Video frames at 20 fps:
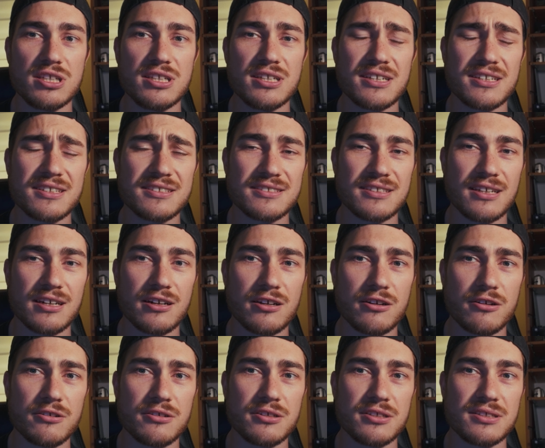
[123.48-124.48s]

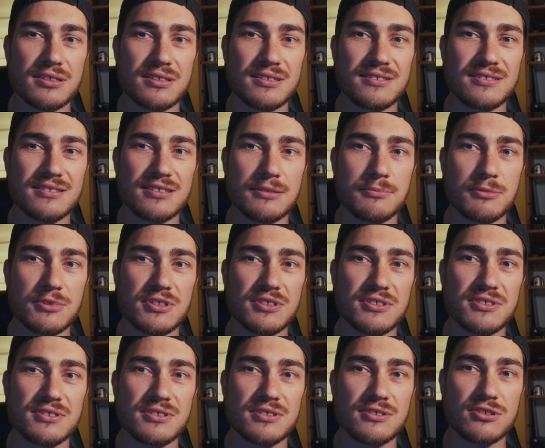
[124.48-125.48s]
EXR
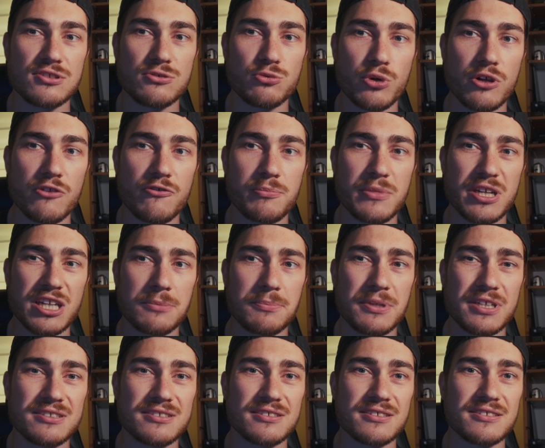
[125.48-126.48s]
CMOS 12
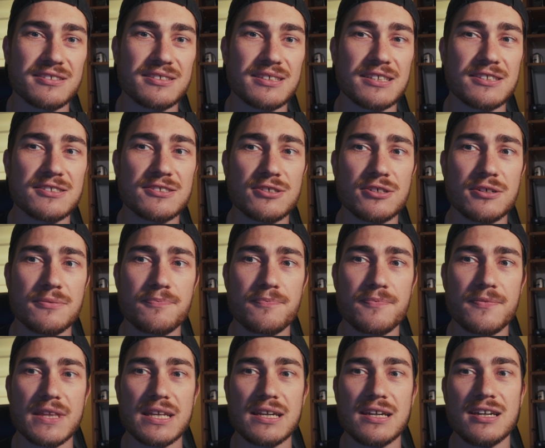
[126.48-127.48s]
megapixel sensor.
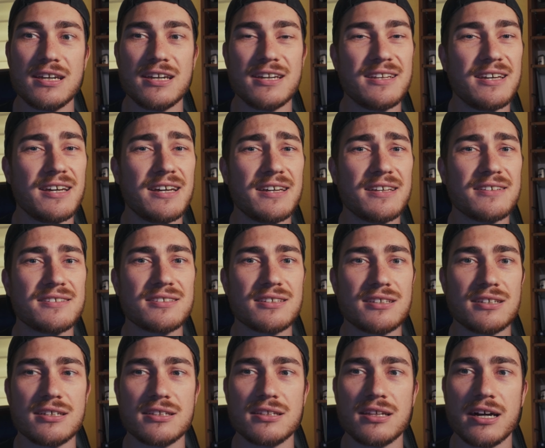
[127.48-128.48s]
It has
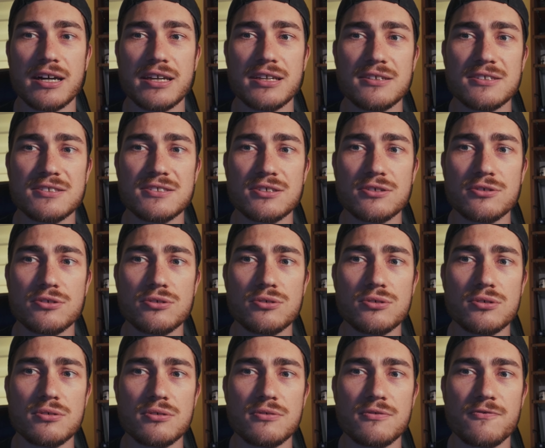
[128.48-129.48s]
an
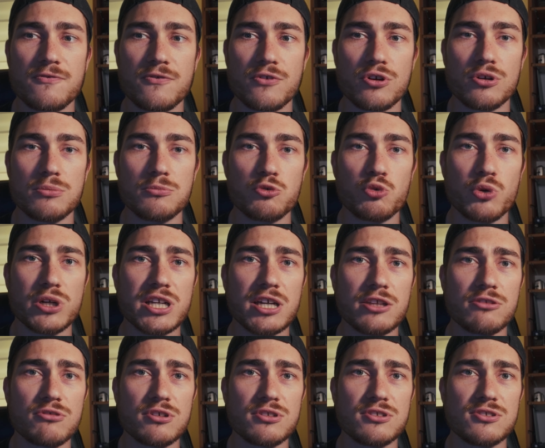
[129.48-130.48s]
ISO from
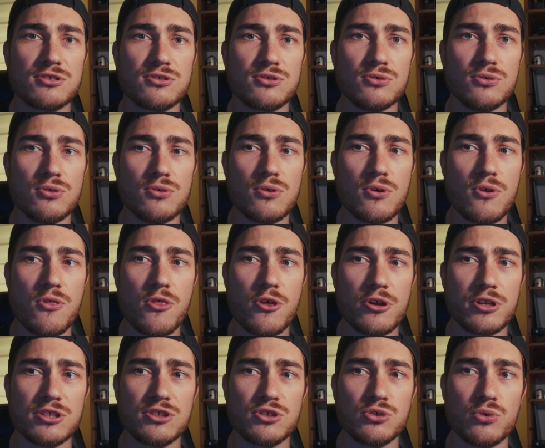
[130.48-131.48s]
100 to
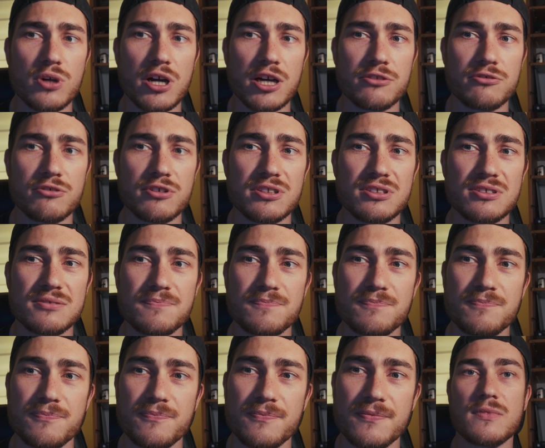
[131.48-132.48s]
3200.
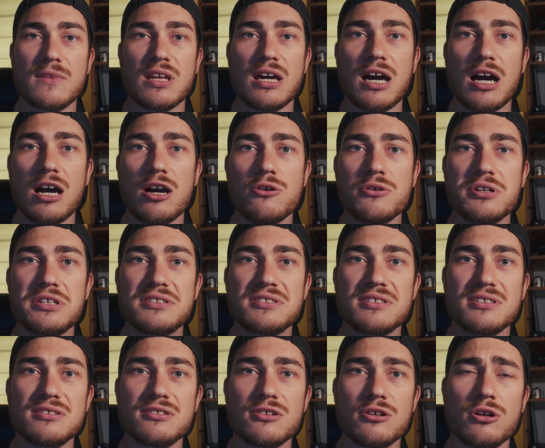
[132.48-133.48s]
How
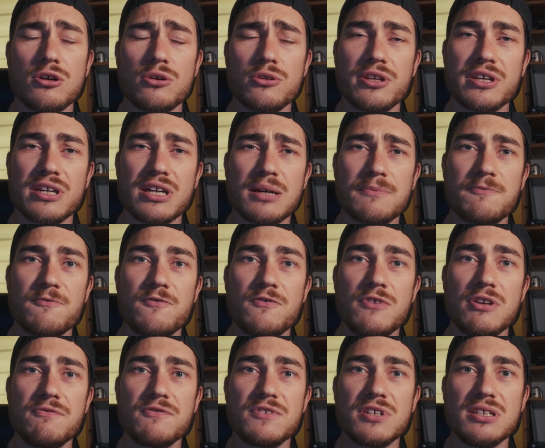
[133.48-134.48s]
is it holding up
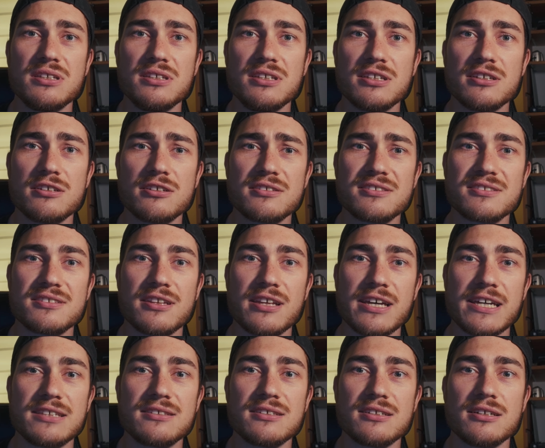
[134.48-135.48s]
15 years
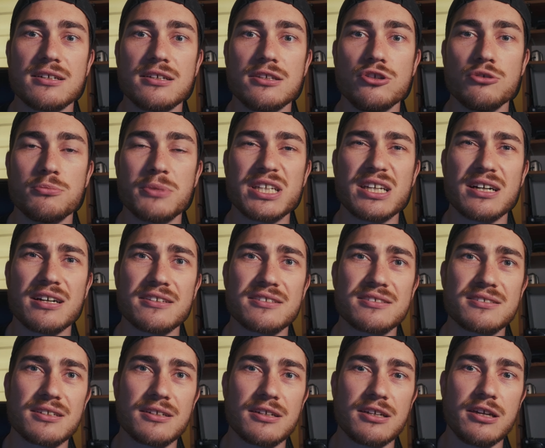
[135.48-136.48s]
later, you might
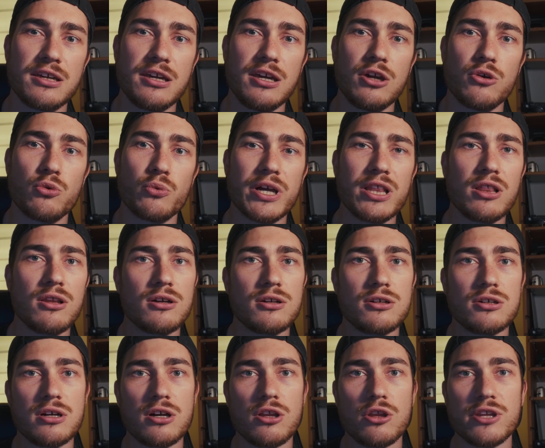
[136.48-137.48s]
ask? Well,
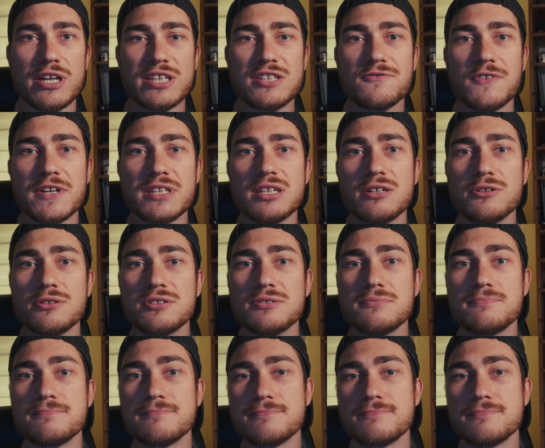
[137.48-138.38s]
let's find out.